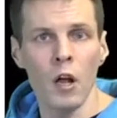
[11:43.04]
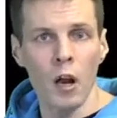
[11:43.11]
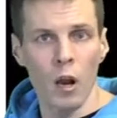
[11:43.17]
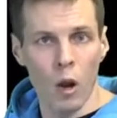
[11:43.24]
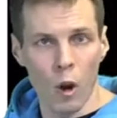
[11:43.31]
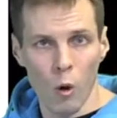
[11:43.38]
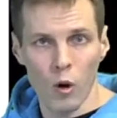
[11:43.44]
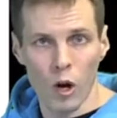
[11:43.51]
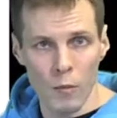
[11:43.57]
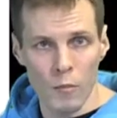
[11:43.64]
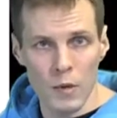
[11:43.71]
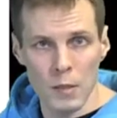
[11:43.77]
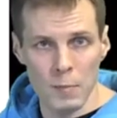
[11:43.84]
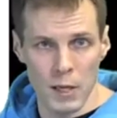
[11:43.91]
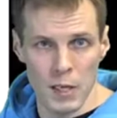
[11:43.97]
local
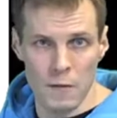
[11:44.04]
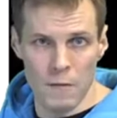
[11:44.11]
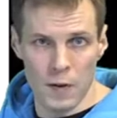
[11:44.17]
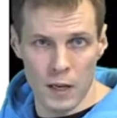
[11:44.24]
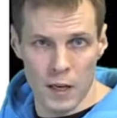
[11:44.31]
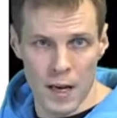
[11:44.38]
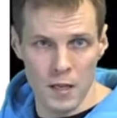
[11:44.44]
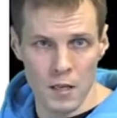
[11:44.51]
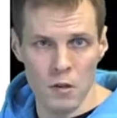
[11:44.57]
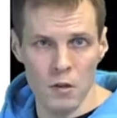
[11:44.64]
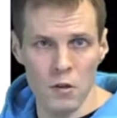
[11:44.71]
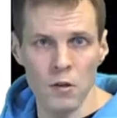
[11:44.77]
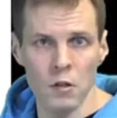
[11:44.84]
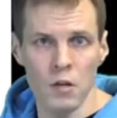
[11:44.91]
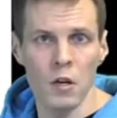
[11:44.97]

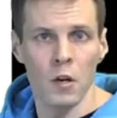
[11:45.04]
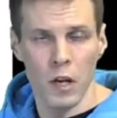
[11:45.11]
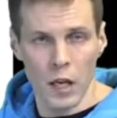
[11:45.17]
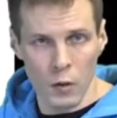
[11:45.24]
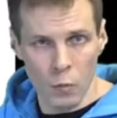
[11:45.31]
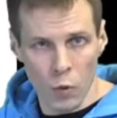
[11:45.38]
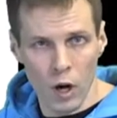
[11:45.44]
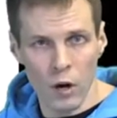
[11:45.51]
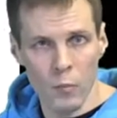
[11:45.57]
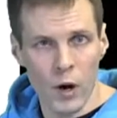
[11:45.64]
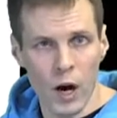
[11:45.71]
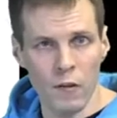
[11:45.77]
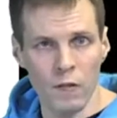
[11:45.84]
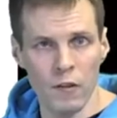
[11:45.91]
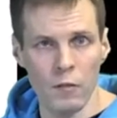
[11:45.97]
misspecifications in one
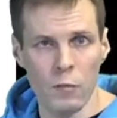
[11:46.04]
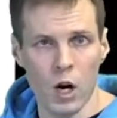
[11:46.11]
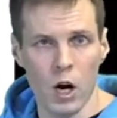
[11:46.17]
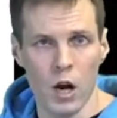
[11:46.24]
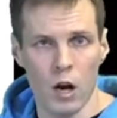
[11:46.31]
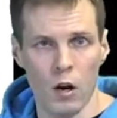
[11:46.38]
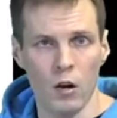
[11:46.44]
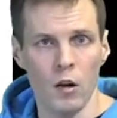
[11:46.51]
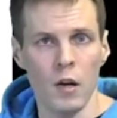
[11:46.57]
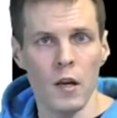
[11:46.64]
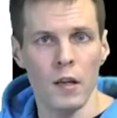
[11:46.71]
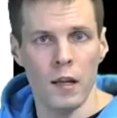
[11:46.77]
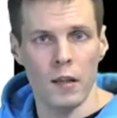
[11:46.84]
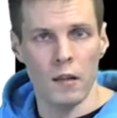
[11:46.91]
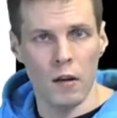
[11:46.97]
part of the model
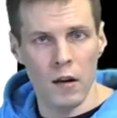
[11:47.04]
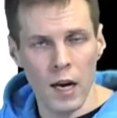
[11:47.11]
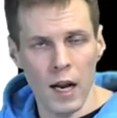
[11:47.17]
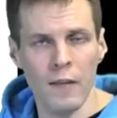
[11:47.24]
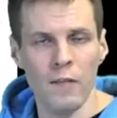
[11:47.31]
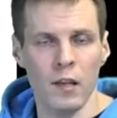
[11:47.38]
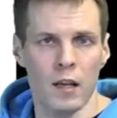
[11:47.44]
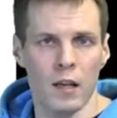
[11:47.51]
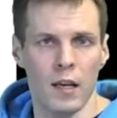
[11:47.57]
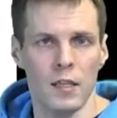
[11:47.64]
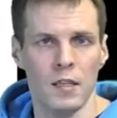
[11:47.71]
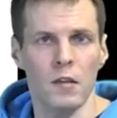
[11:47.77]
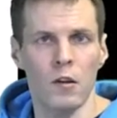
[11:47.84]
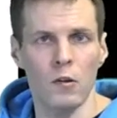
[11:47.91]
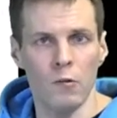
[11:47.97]
that are
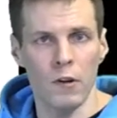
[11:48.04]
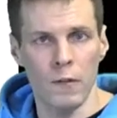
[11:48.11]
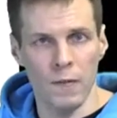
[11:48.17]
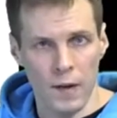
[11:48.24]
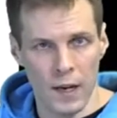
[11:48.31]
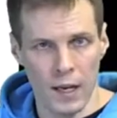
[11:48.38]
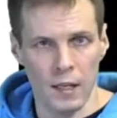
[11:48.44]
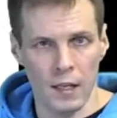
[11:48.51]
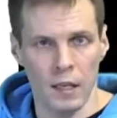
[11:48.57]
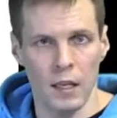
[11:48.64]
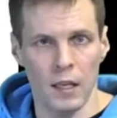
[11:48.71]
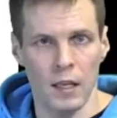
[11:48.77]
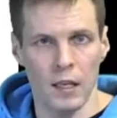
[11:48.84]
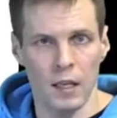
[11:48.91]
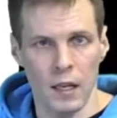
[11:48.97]
nevertheless not
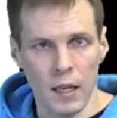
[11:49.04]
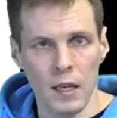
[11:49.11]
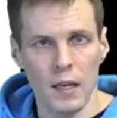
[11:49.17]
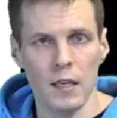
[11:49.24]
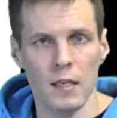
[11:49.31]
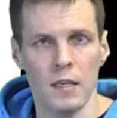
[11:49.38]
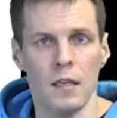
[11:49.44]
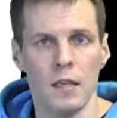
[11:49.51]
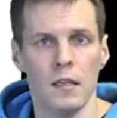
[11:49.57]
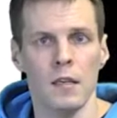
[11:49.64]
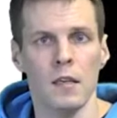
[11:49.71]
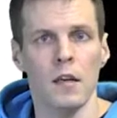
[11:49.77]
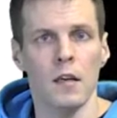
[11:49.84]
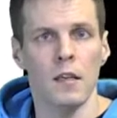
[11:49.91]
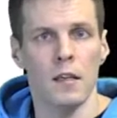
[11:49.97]
reflected in the indices
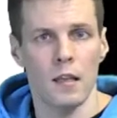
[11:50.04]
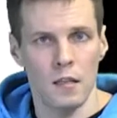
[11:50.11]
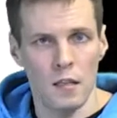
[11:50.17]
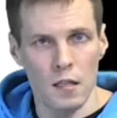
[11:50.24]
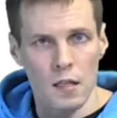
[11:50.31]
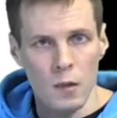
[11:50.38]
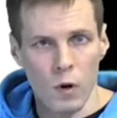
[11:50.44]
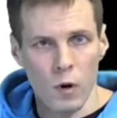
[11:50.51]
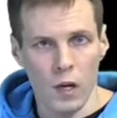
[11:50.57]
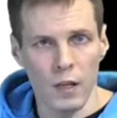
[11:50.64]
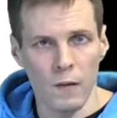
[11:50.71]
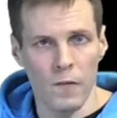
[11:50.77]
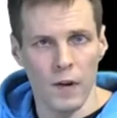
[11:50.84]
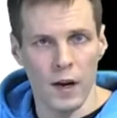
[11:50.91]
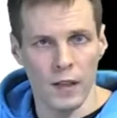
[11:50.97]
that just
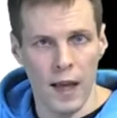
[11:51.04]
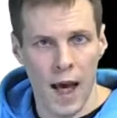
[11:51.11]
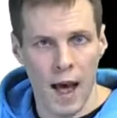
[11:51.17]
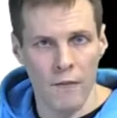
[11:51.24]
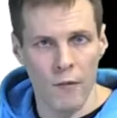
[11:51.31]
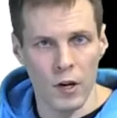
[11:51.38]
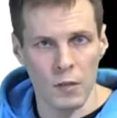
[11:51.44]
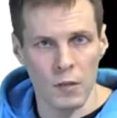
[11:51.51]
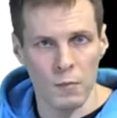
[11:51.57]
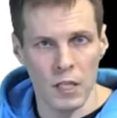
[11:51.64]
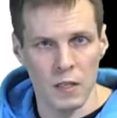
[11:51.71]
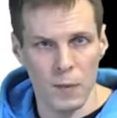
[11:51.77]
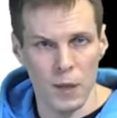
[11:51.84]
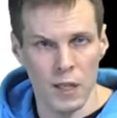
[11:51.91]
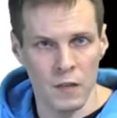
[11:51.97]
quantify the average
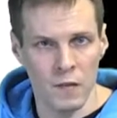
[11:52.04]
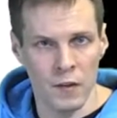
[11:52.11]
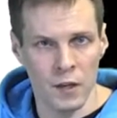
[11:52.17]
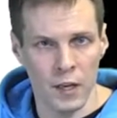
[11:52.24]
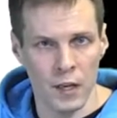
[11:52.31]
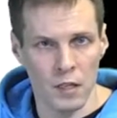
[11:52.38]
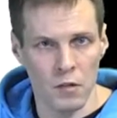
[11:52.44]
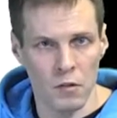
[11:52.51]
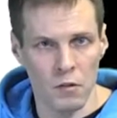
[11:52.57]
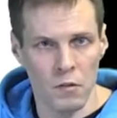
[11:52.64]
misspecification.